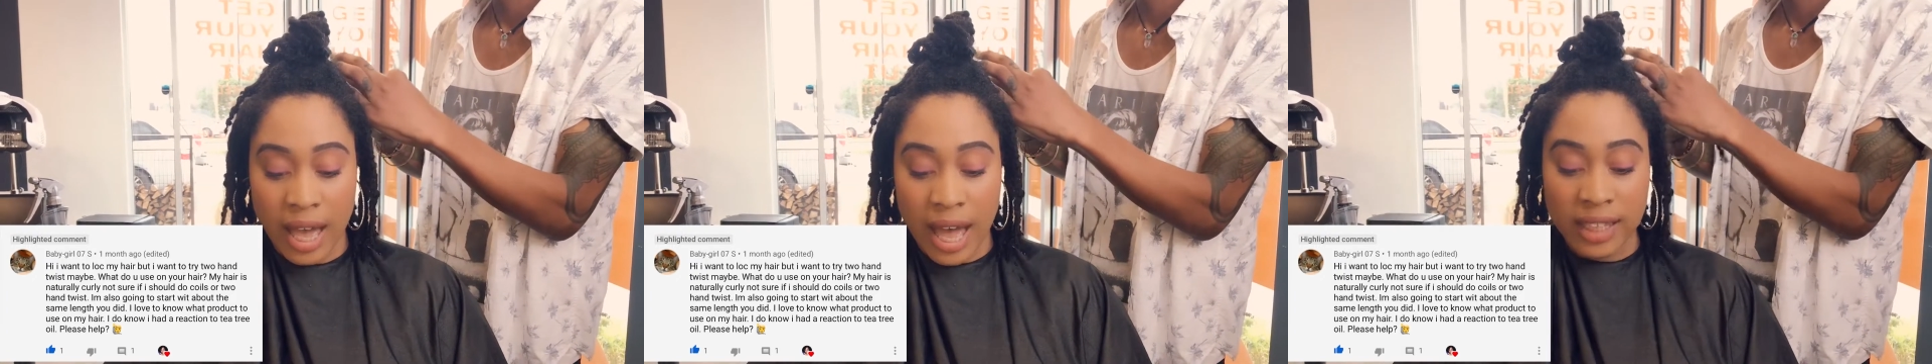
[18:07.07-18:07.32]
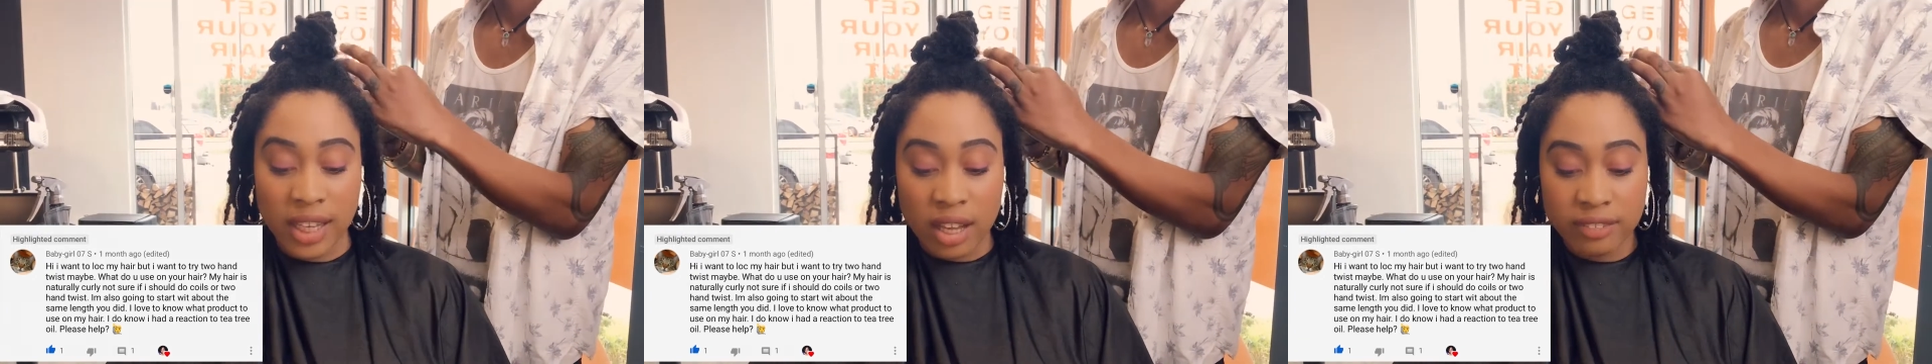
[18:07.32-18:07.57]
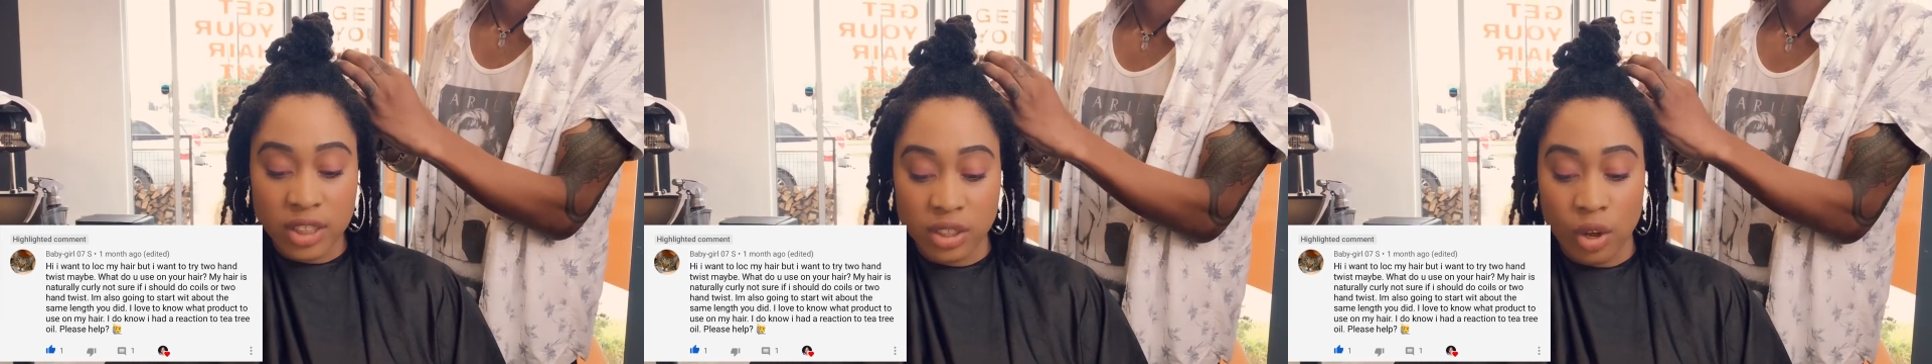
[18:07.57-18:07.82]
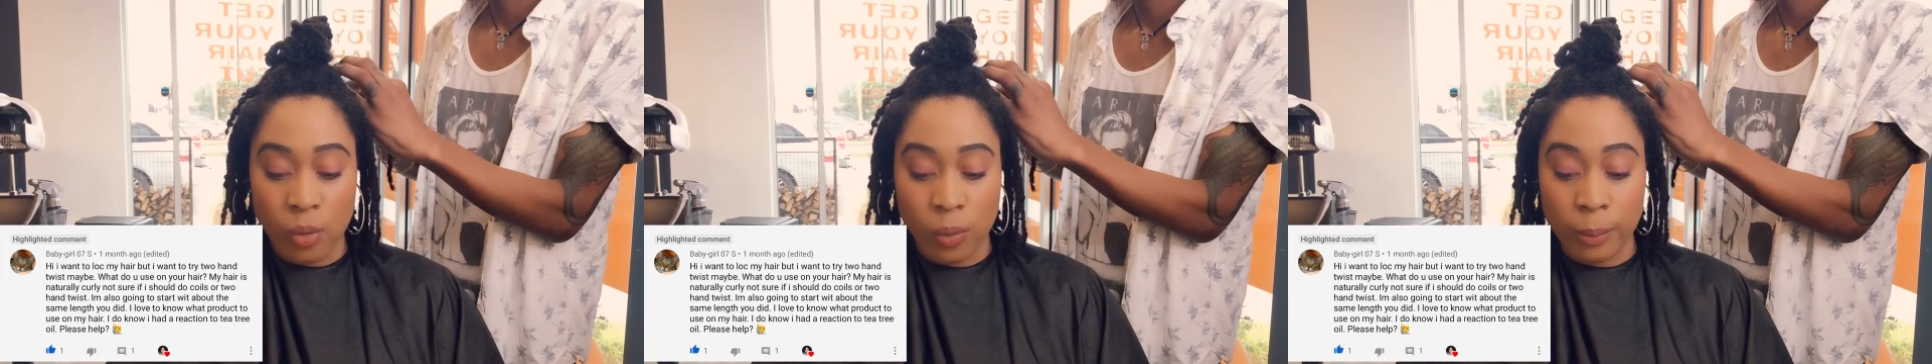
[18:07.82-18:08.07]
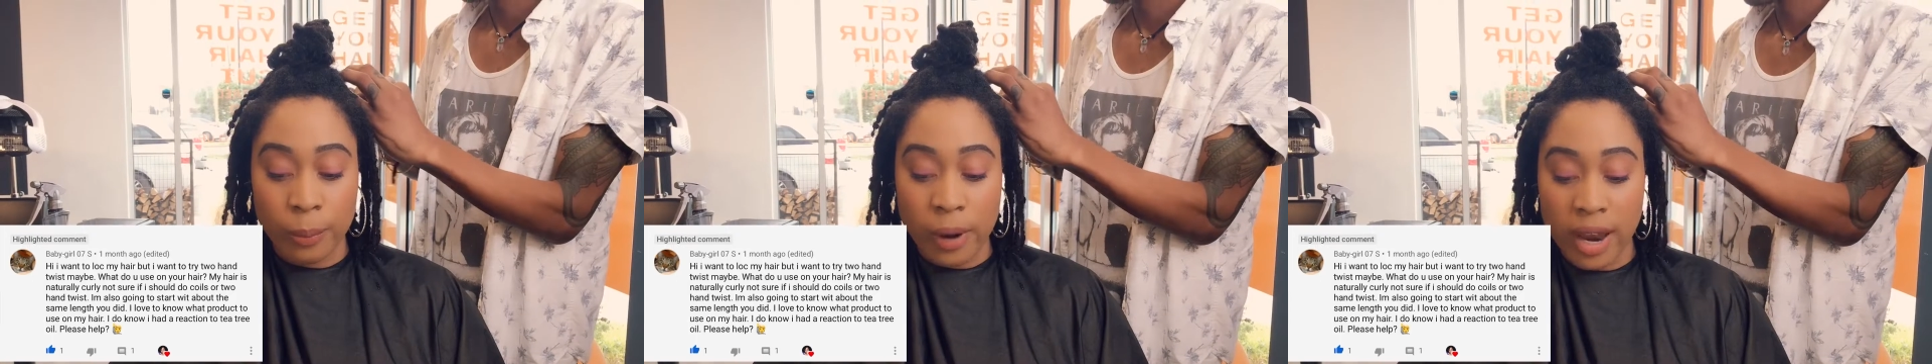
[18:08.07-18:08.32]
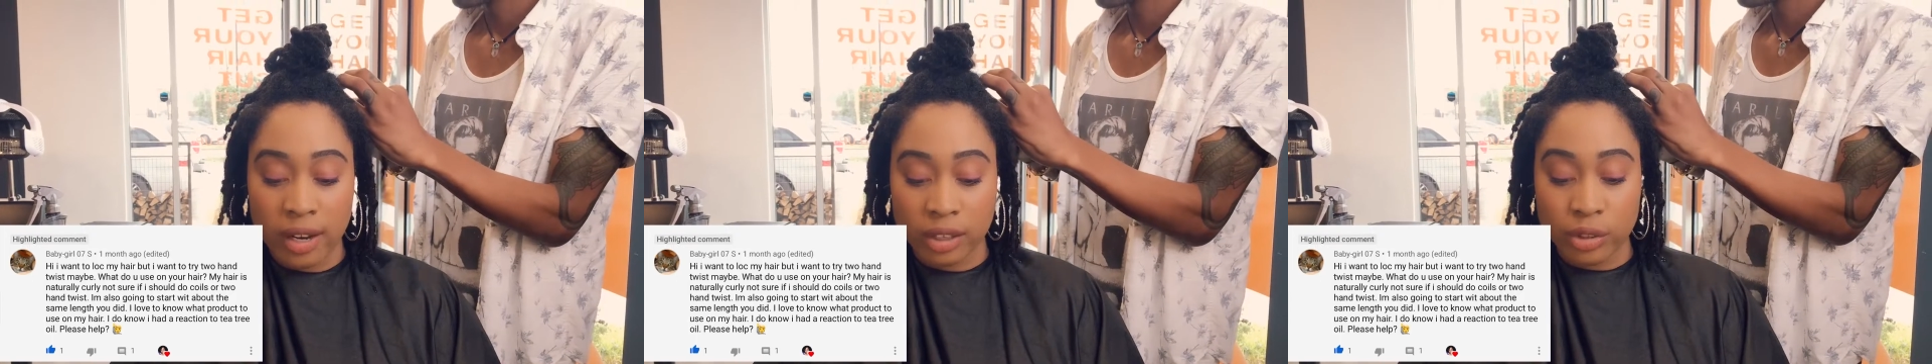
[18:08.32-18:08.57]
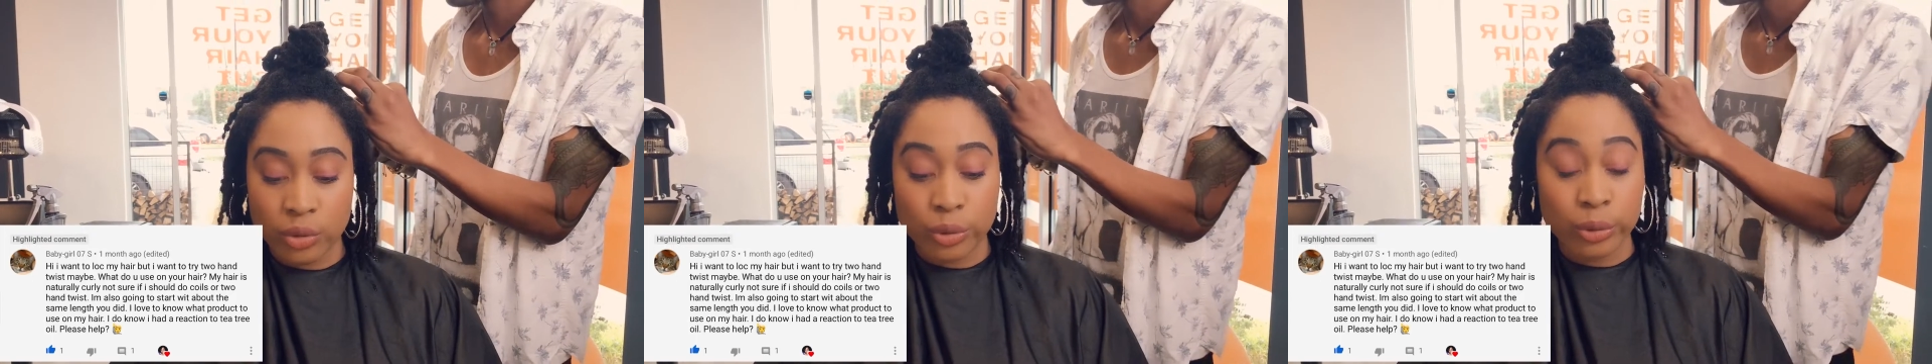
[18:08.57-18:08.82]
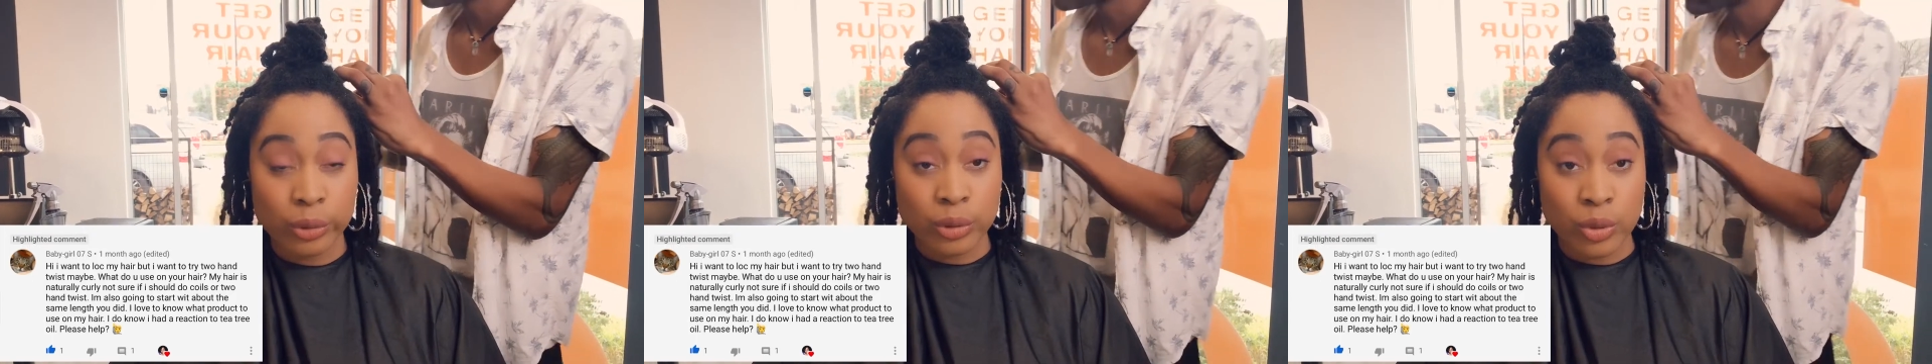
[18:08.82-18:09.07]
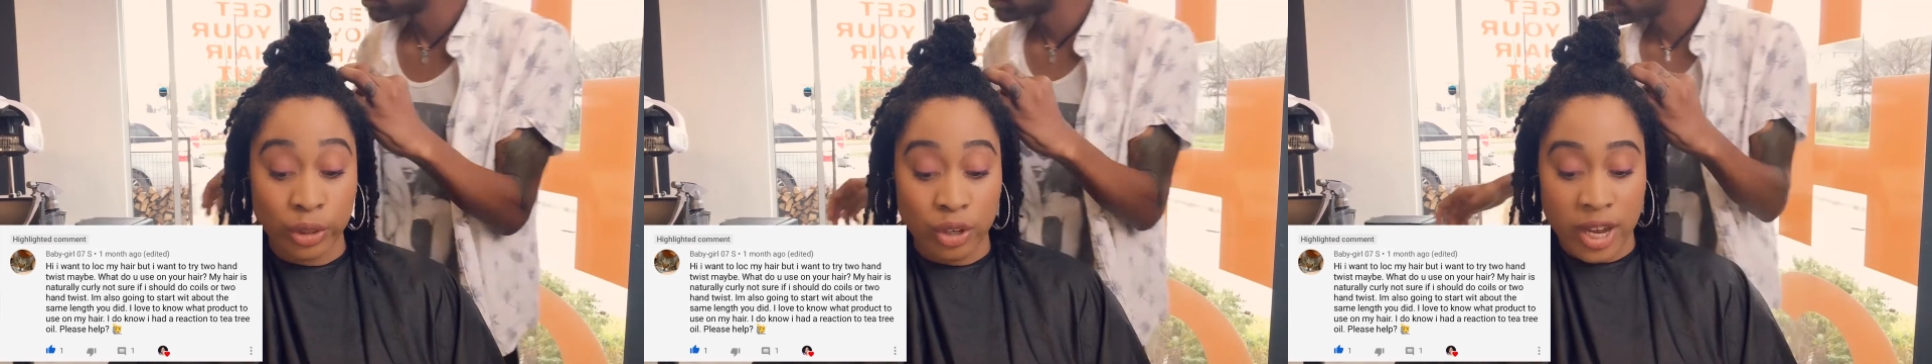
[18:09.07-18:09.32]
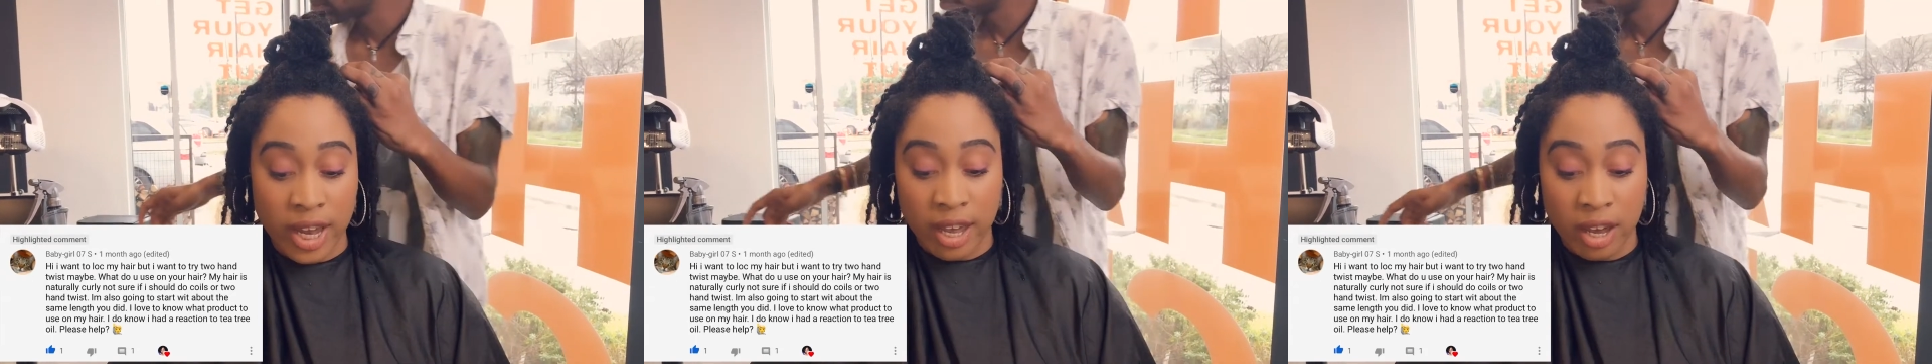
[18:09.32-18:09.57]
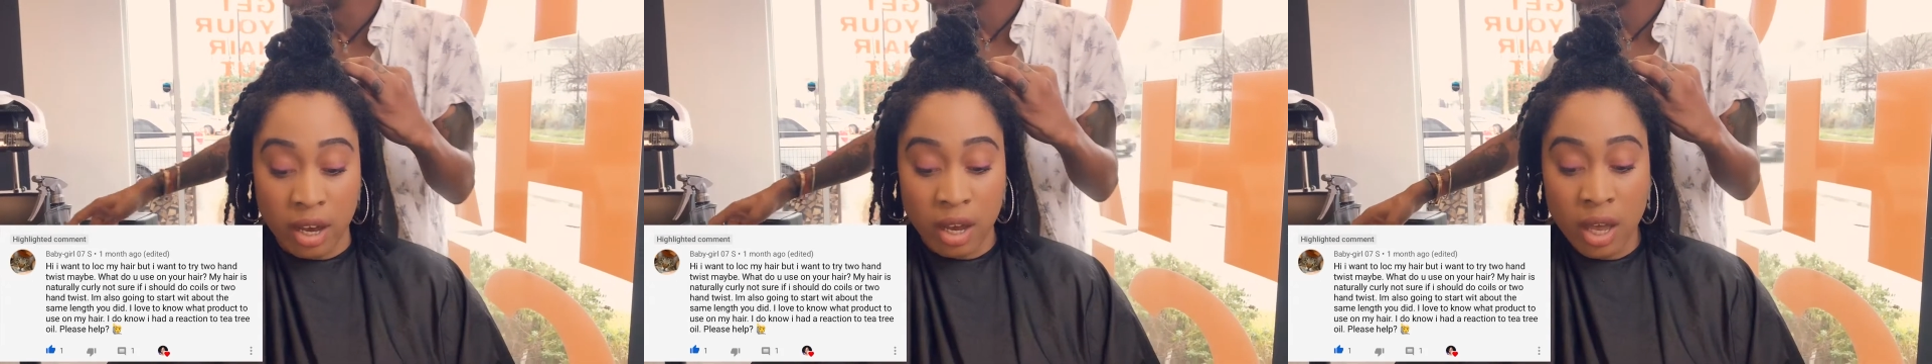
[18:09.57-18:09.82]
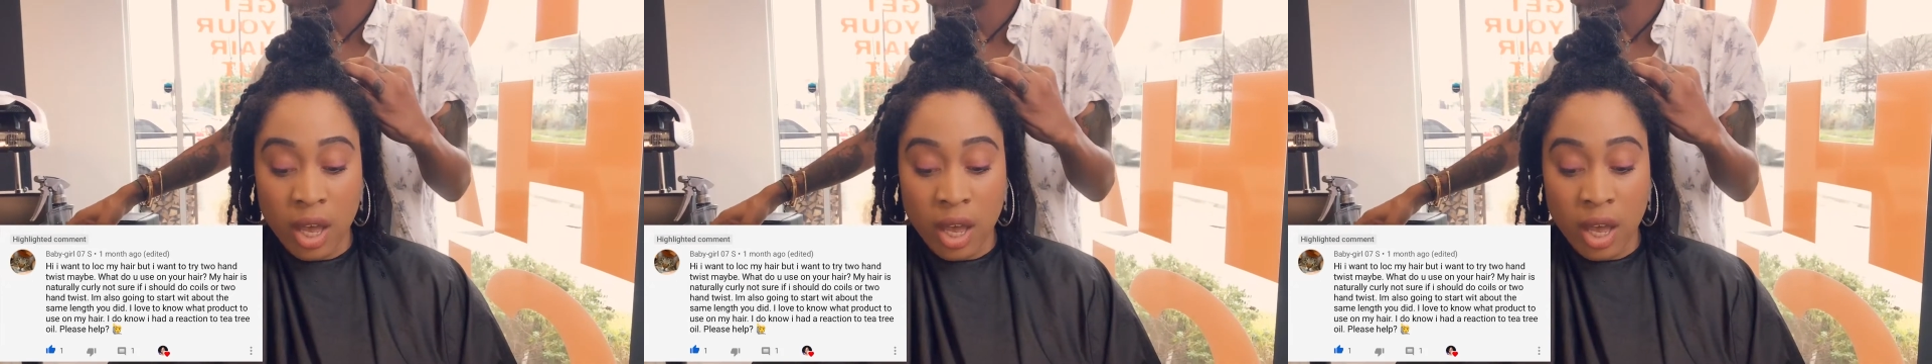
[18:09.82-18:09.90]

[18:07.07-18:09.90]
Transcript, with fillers: I love to know what product you use on your hair.